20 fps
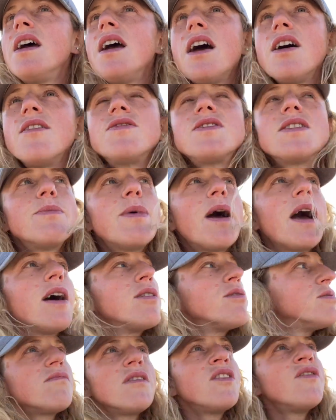have
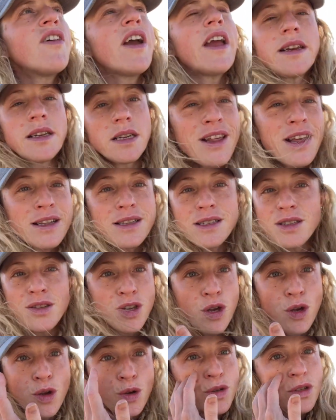somehow evaded its
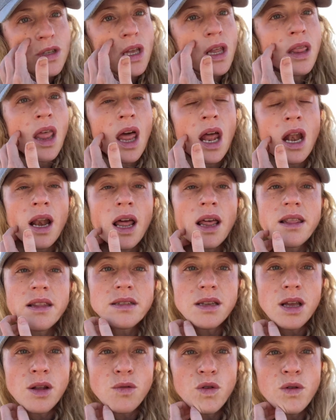use, and then like
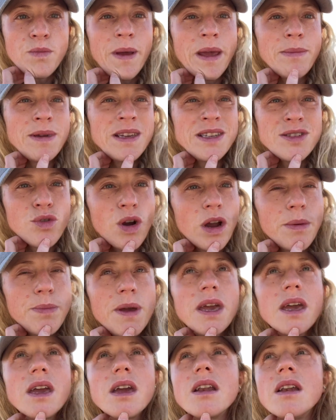the sun would make me
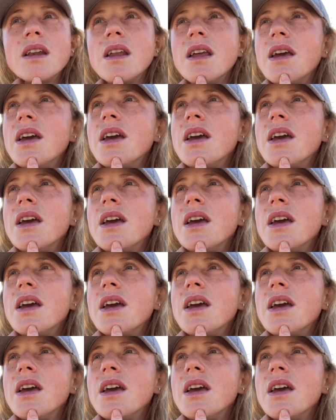stripy and